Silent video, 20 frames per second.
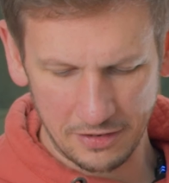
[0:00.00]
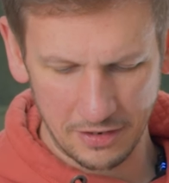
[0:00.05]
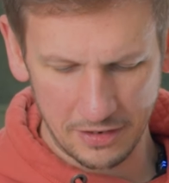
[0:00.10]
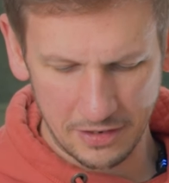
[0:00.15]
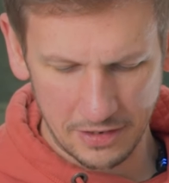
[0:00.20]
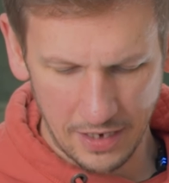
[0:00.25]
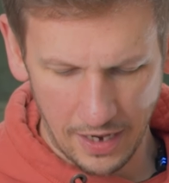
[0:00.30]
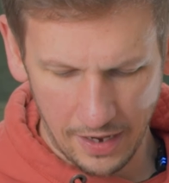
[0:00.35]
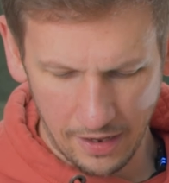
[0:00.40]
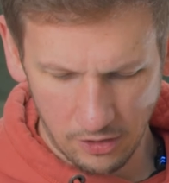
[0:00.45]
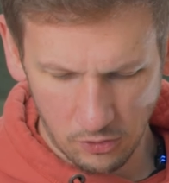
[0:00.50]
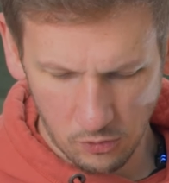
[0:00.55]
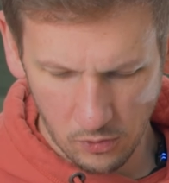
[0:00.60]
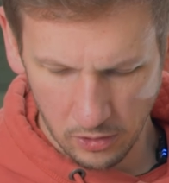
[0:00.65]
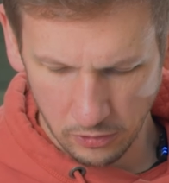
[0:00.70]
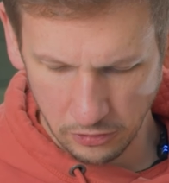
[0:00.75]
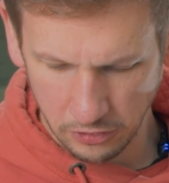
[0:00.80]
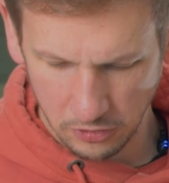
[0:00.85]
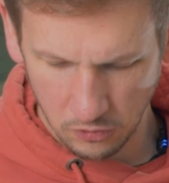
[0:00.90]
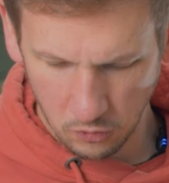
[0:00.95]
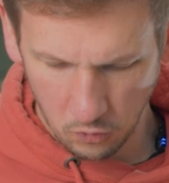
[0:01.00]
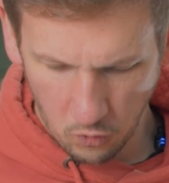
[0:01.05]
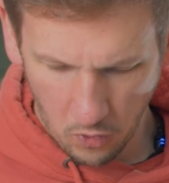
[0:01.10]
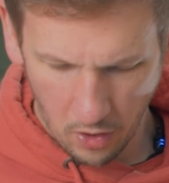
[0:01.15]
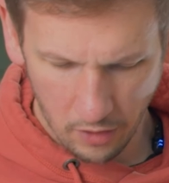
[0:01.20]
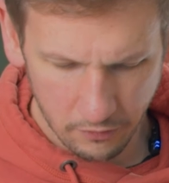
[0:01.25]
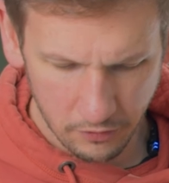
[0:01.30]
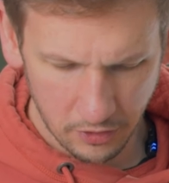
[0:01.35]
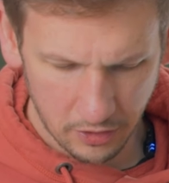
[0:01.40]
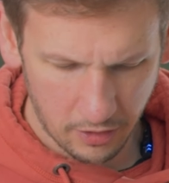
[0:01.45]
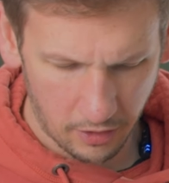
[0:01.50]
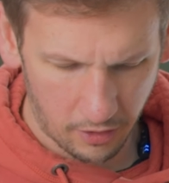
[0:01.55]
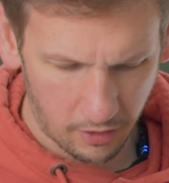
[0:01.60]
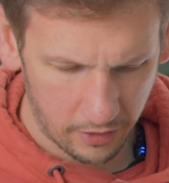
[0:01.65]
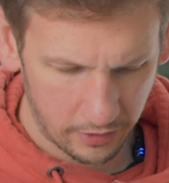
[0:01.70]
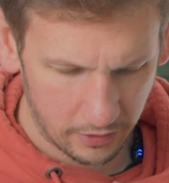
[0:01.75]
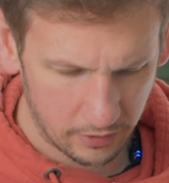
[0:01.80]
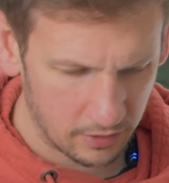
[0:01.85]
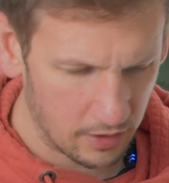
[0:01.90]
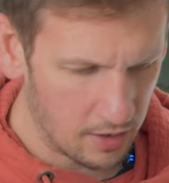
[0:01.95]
the Dale Wilson one-of-a-kind